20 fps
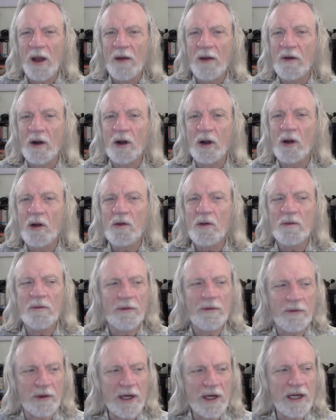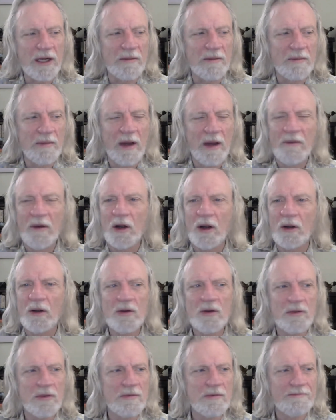of our own freedom of our
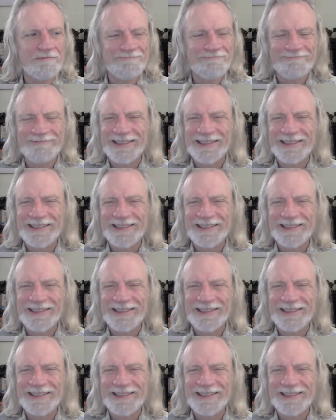own